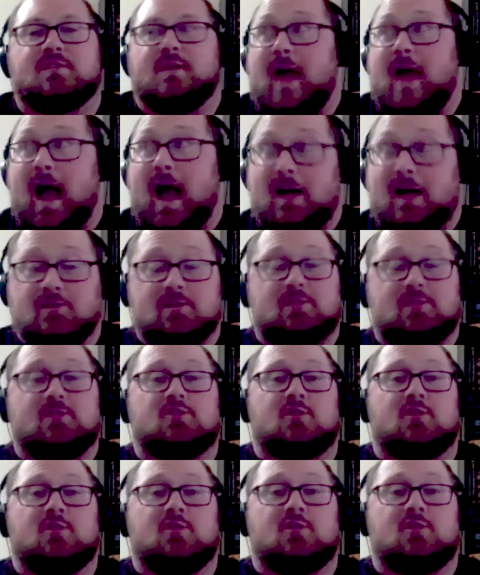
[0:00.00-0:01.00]
versus like
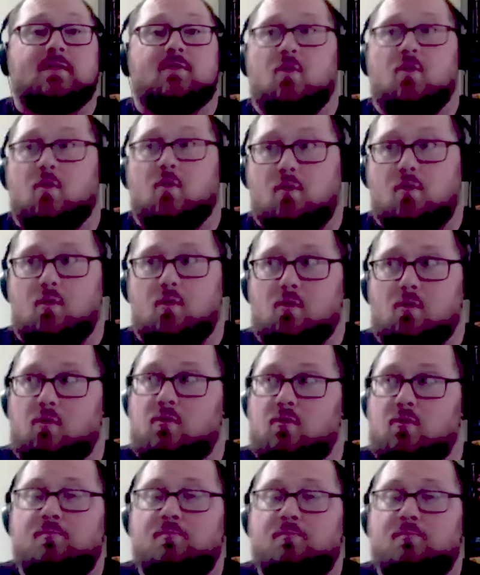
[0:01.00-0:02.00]
actually stringing the
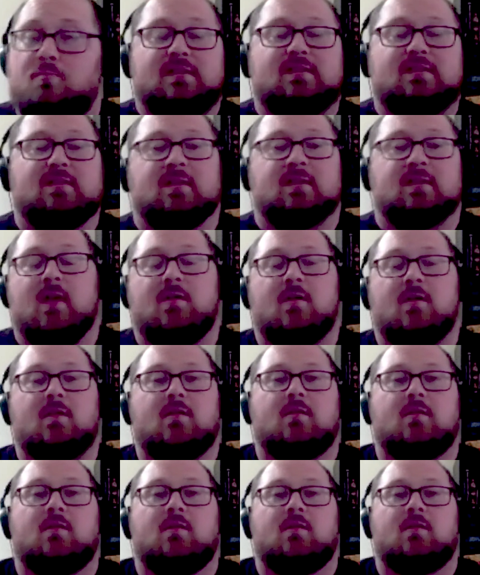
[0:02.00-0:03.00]
whole piece
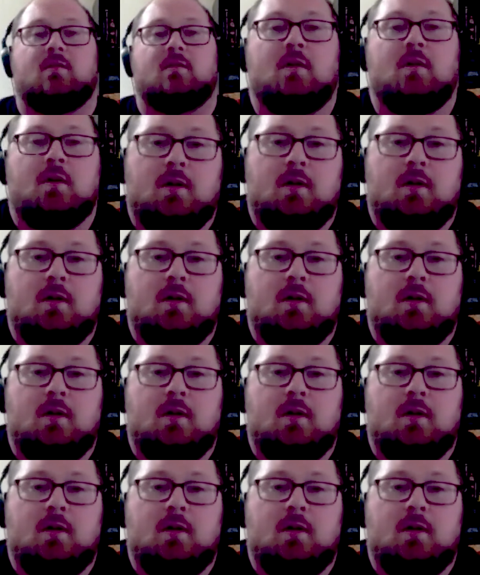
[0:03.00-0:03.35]
together.